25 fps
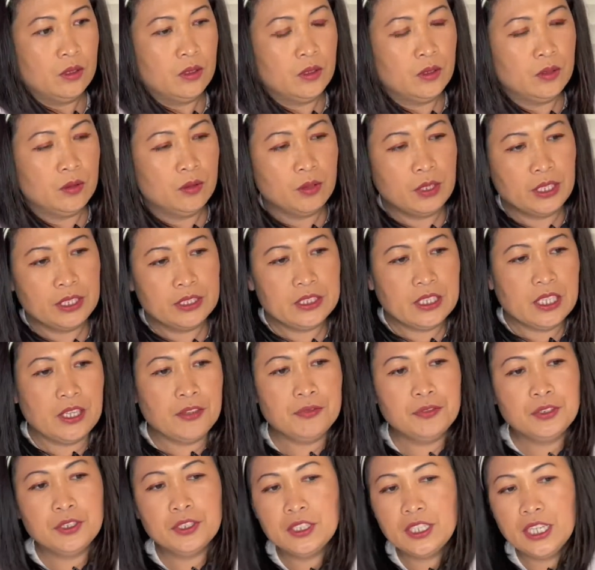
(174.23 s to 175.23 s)
Right
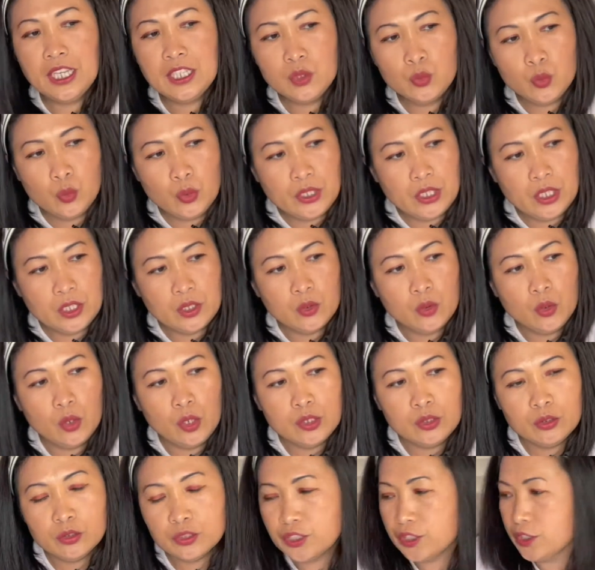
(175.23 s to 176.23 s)
after that, we are
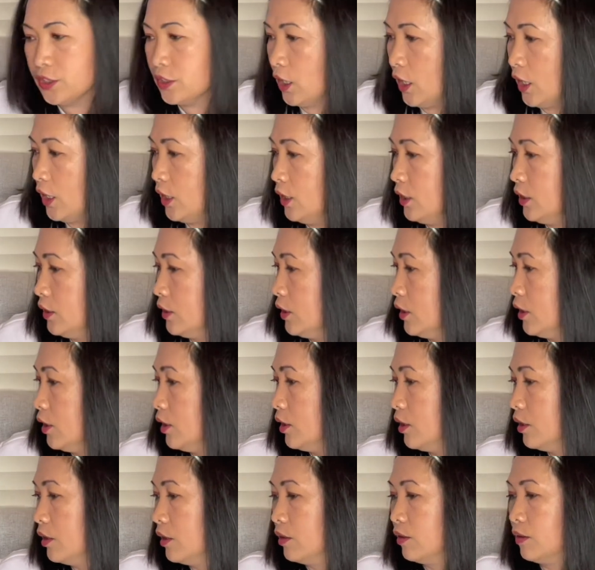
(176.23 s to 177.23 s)
going to start
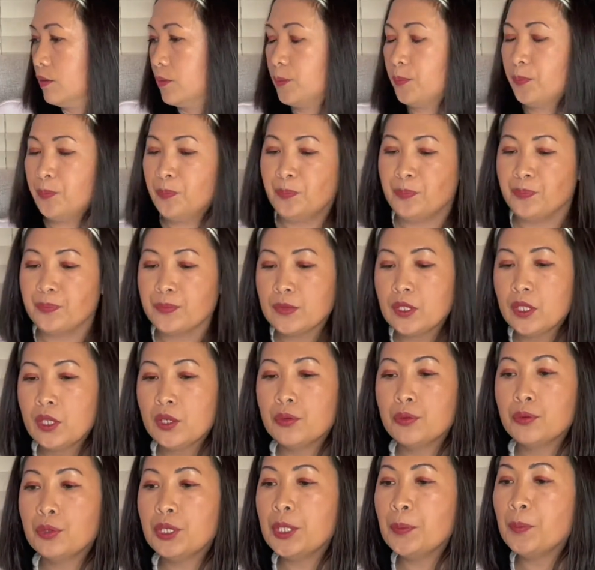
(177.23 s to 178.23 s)

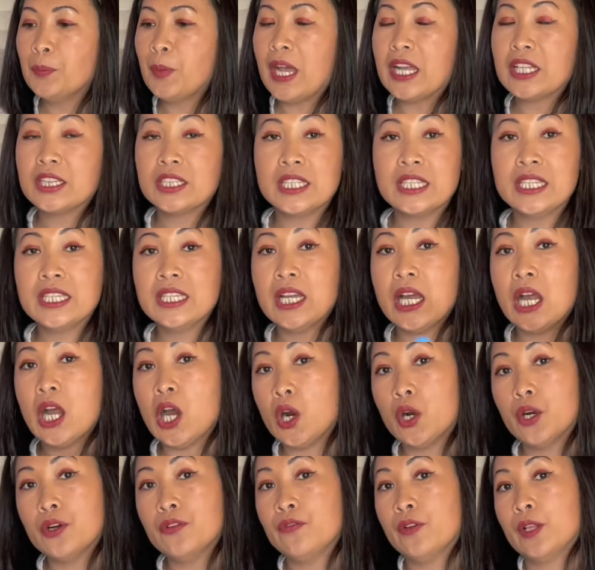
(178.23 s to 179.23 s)
repotting
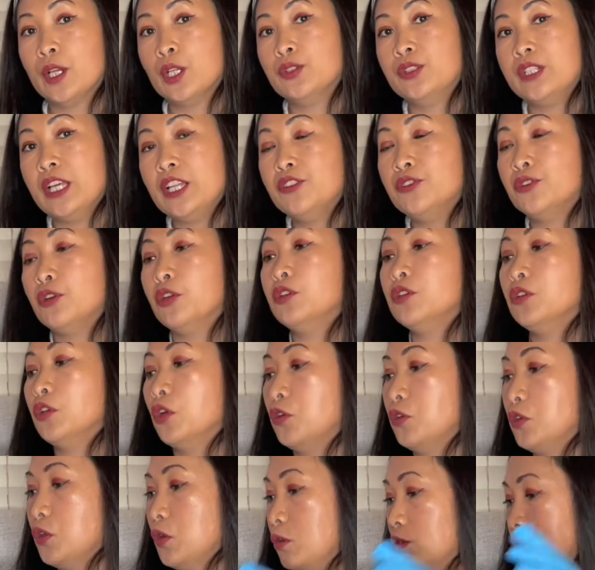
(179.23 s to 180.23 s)
our Philodendron
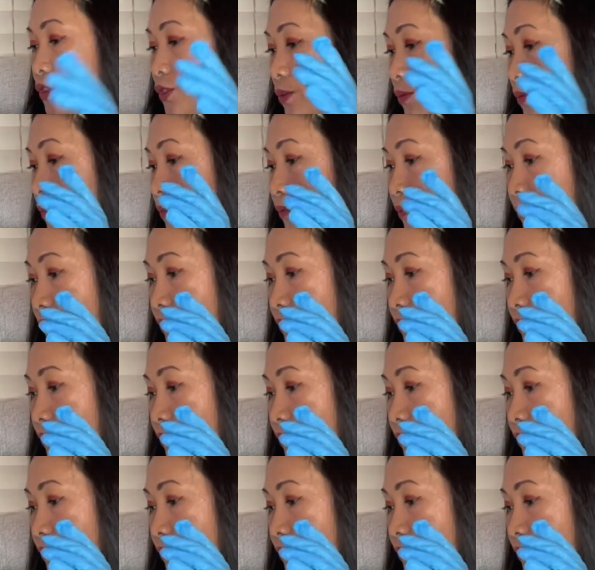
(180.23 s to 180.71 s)
Gloriosum.